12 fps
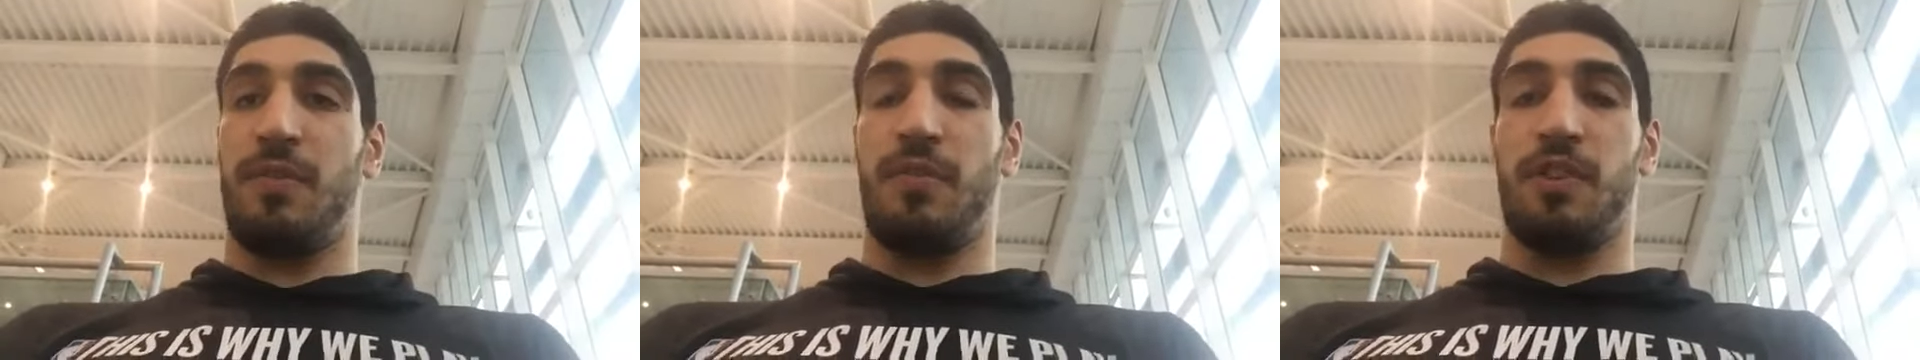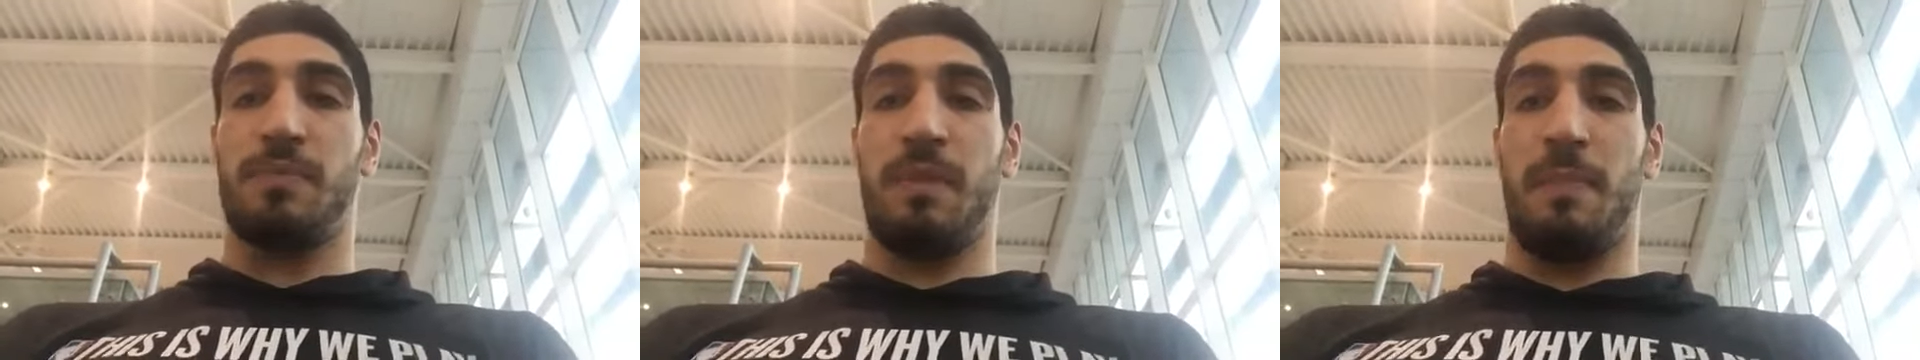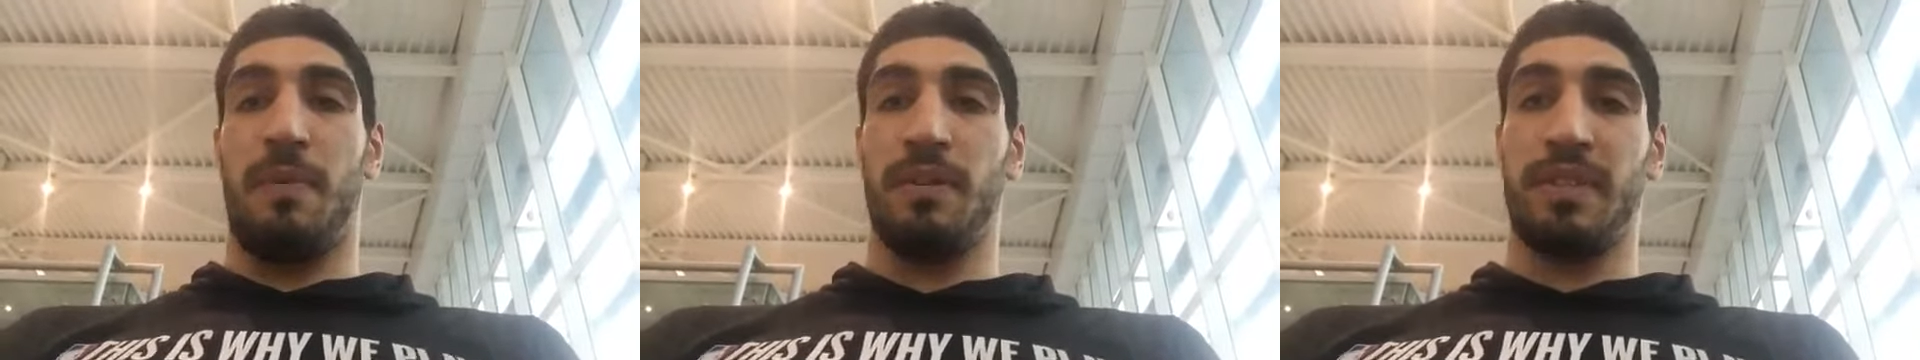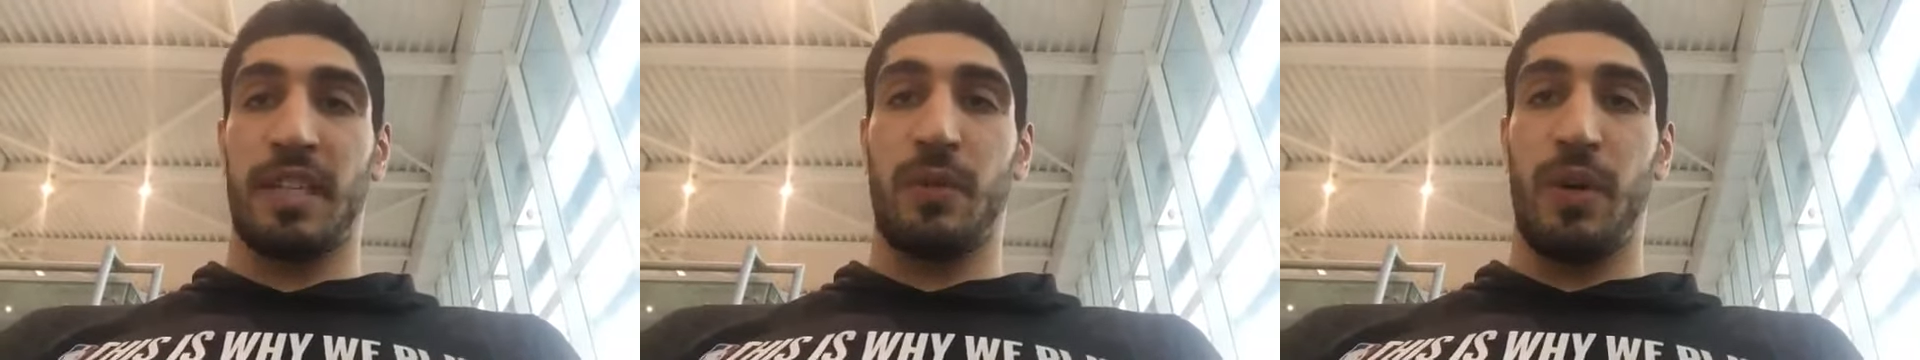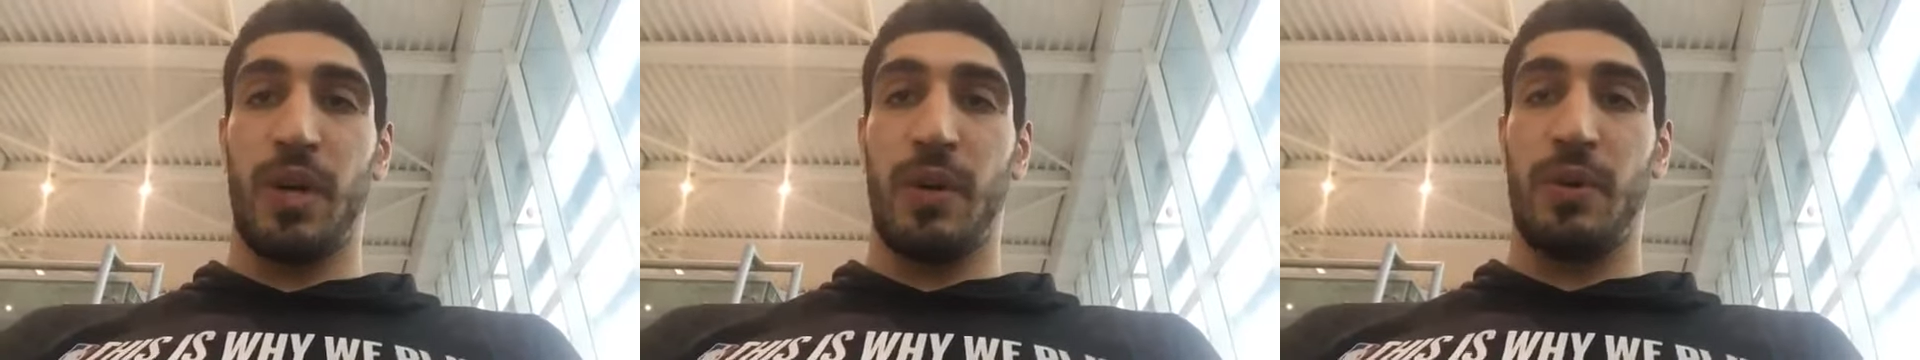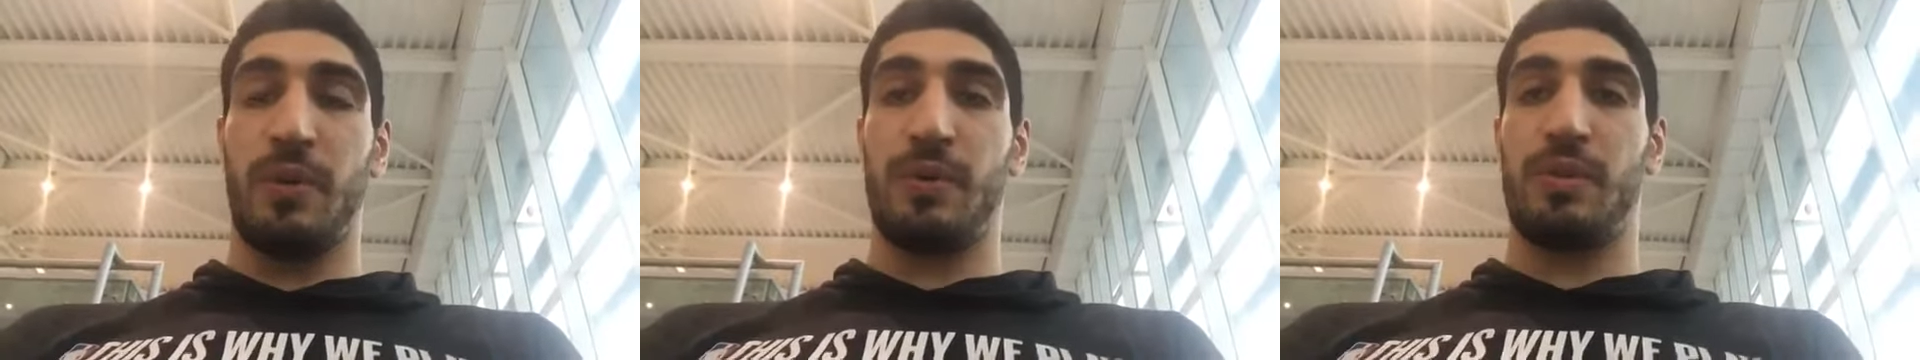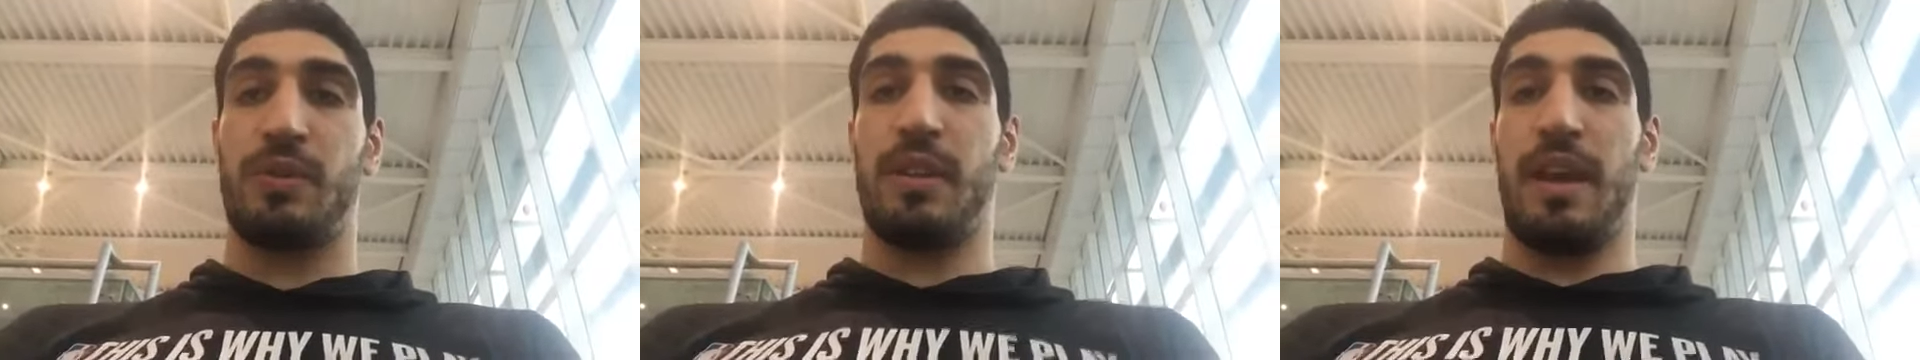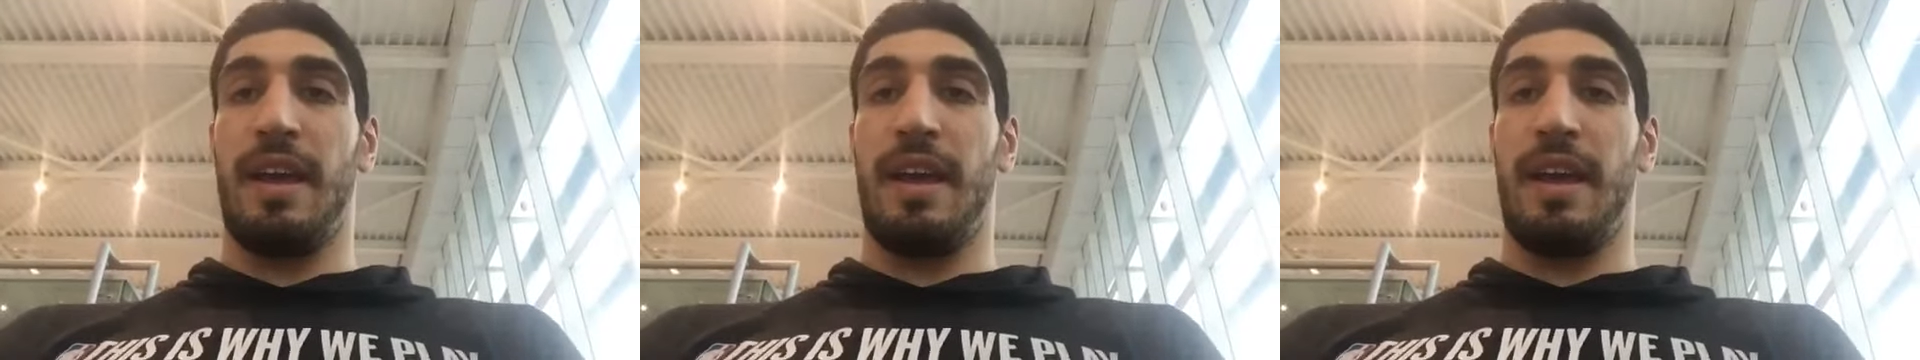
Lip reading: of course, my political views,